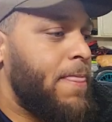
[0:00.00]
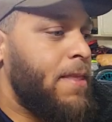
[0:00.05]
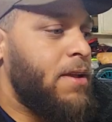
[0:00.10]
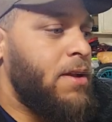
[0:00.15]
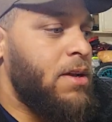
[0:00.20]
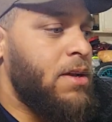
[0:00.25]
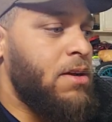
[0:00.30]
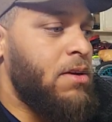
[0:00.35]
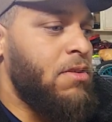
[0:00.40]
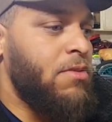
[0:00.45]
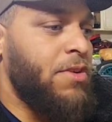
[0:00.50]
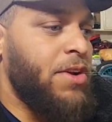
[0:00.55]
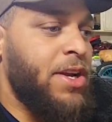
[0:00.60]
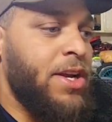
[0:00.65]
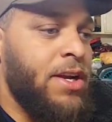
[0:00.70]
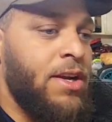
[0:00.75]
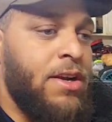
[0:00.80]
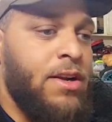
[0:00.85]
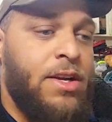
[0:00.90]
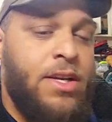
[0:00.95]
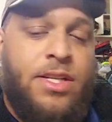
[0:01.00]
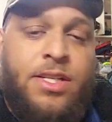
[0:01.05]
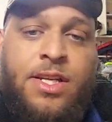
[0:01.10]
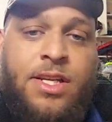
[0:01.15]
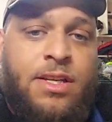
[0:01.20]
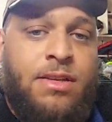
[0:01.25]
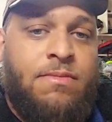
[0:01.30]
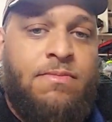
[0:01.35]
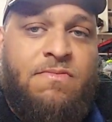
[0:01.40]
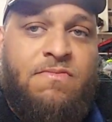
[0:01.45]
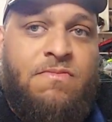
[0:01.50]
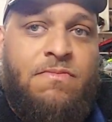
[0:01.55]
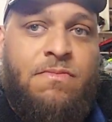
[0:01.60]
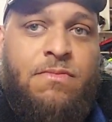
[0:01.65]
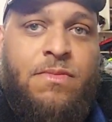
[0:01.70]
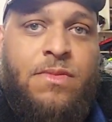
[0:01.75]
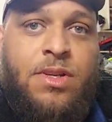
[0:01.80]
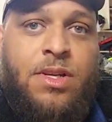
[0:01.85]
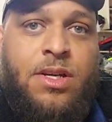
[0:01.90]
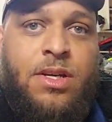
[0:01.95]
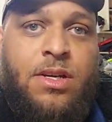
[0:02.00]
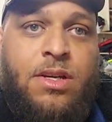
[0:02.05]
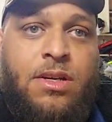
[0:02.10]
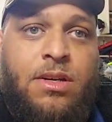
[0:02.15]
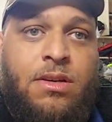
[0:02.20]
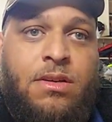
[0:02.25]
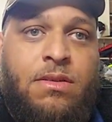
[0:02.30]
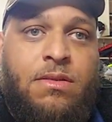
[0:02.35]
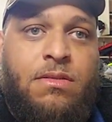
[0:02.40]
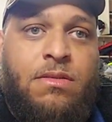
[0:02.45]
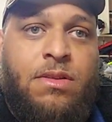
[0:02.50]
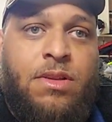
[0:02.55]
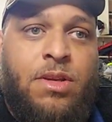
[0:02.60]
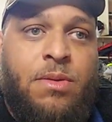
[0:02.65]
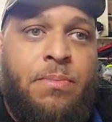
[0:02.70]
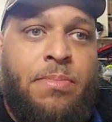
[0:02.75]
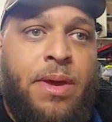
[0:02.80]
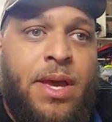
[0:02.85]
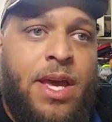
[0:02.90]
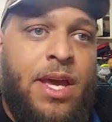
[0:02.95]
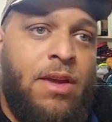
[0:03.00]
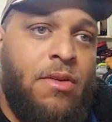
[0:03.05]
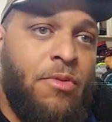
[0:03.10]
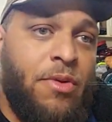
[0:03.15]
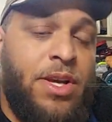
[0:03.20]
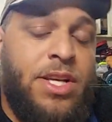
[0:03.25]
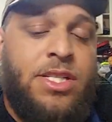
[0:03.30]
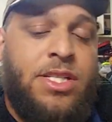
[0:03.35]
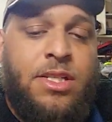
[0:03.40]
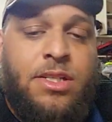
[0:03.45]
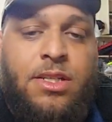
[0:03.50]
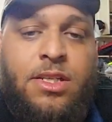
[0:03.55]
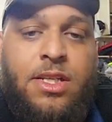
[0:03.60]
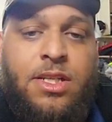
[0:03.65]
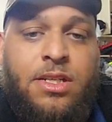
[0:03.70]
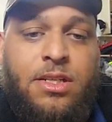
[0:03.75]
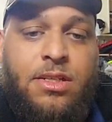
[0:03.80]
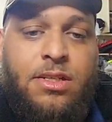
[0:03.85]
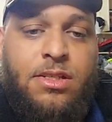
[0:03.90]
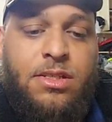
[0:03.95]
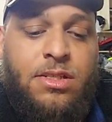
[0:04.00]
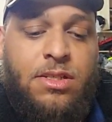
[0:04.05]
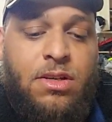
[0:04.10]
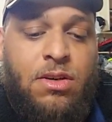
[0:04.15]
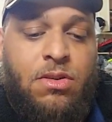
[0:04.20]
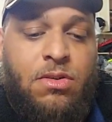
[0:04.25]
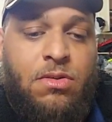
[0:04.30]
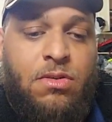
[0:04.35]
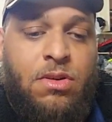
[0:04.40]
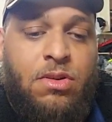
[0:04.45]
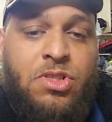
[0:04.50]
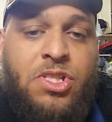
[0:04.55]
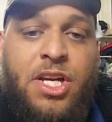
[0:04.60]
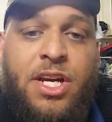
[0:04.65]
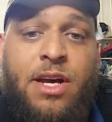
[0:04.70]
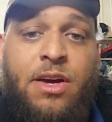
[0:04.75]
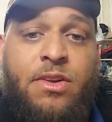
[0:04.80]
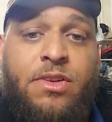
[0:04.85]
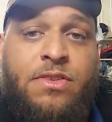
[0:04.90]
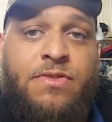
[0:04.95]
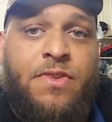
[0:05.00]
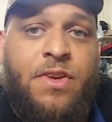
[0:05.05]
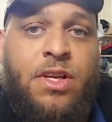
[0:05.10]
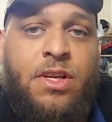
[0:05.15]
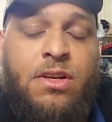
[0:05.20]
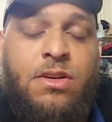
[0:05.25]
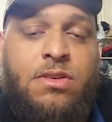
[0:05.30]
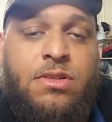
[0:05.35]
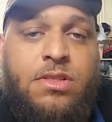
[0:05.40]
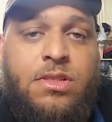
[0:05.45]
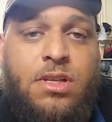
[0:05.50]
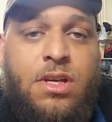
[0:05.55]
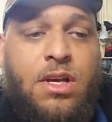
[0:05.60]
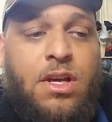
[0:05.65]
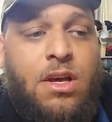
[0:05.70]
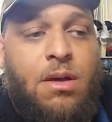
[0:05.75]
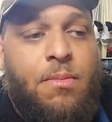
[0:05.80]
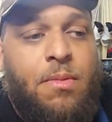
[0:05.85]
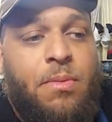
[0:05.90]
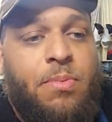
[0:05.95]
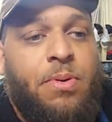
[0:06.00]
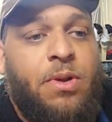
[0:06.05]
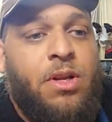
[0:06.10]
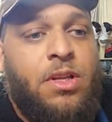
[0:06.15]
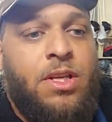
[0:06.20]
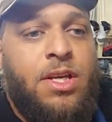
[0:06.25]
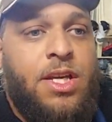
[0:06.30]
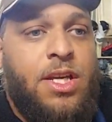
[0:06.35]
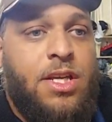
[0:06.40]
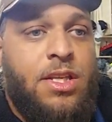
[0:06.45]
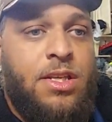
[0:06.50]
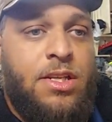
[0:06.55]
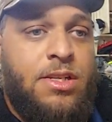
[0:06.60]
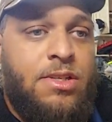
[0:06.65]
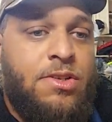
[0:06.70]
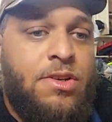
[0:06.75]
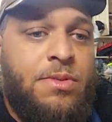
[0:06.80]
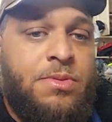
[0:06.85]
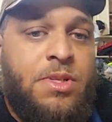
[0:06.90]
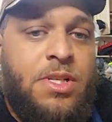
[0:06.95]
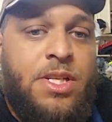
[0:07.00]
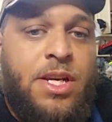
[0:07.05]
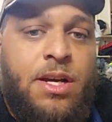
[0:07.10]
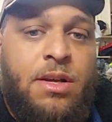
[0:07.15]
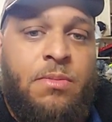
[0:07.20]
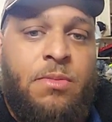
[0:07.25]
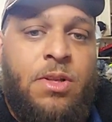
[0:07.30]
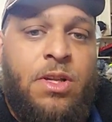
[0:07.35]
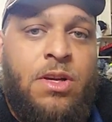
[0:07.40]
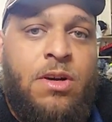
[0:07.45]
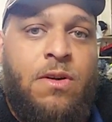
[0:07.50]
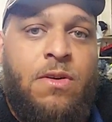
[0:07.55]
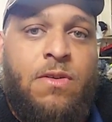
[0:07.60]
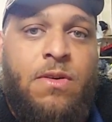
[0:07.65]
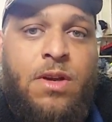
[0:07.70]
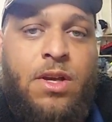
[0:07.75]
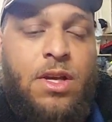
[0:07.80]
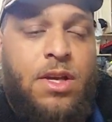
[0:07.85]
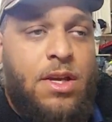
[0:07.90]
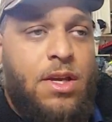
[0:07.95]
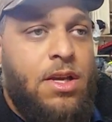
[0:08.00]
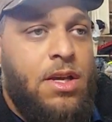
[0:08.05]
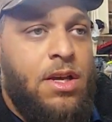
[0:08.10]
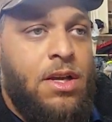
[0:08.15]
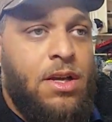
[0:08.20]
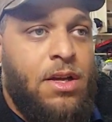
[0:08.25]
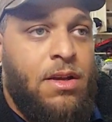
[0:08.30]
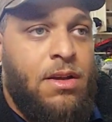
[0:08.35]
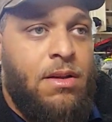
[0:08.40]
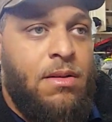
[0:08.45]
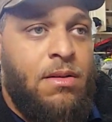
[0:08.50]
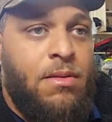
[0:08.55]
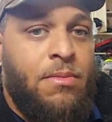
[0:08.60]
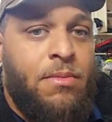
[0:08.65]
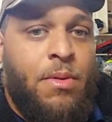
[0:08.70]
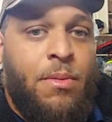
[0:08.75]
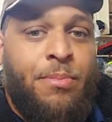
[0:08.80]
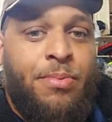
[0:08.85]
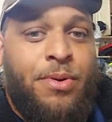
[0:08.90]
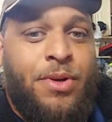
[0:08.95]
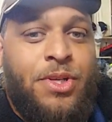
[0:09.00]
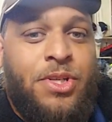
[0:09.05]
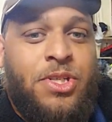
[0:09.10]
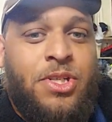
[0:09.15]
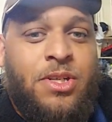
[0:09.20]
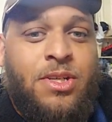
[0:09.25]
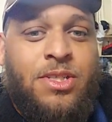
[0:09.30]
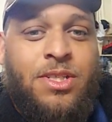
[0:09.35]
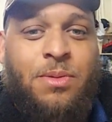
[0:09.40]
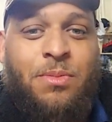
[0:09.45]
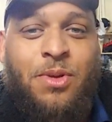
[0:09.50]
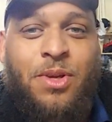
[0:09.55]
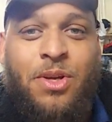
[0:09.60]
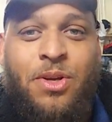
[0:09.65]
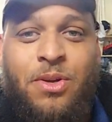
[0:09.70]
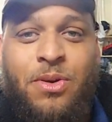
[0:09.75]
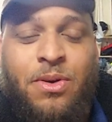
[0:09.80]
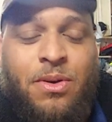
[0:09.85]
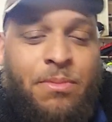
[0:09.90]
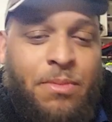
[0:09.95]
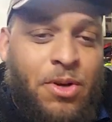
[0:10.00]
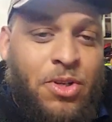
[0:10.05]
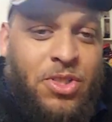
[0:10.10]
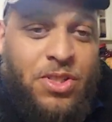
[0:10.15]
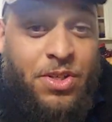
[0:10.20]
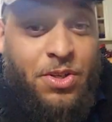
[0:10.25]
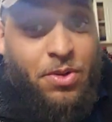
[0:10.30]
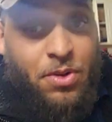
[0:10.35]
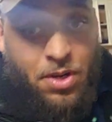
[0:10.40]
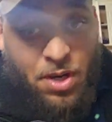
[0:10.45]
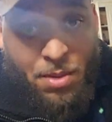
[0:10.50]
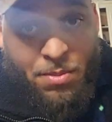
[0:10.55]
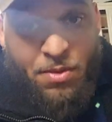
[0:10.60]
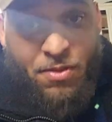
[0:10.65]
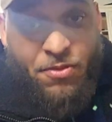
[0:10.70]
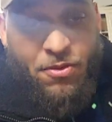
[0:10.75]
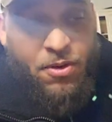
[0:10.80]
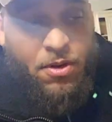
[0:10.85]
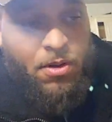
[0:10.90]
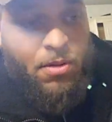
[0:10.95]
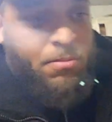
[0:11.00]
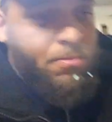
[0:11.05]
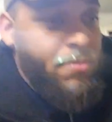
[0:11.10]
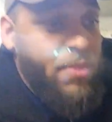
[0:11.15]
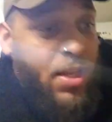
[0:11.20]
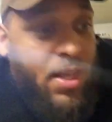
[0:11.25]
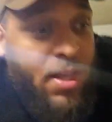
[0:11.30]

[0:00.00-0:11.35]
Over here, he did the Bay recently. So go check out his videos. I'm going to put a link in the description down below. I'm pretty sure some of you and most of you are coming from